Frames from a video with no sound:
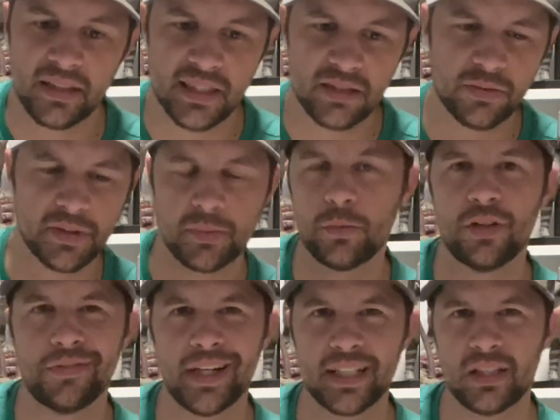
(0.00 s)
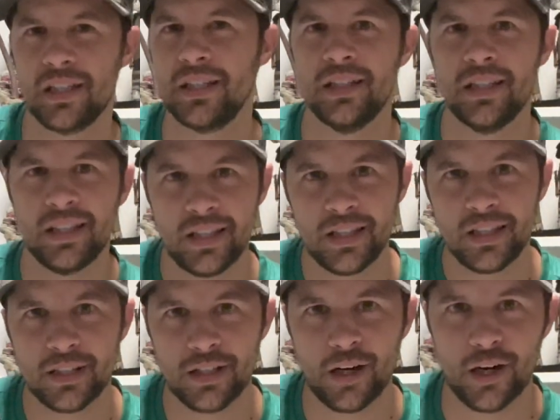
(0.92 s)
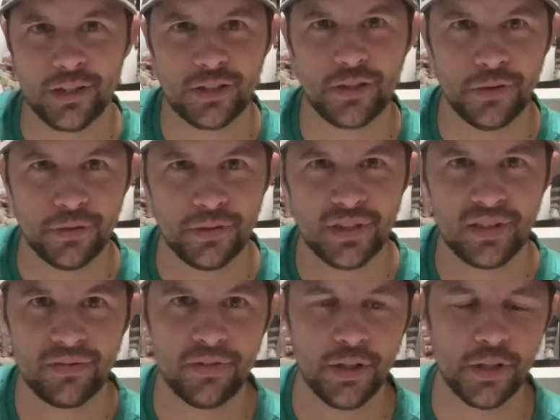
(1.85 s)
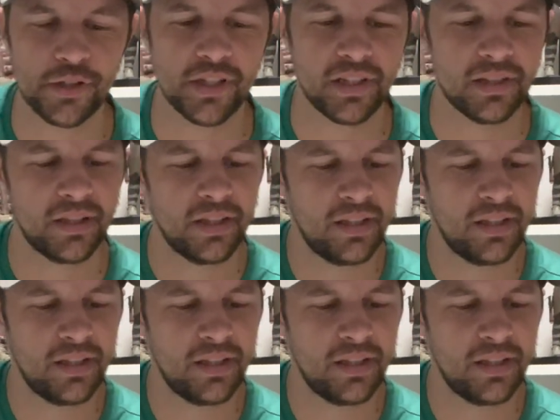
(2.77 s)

This was more of like the cartooned version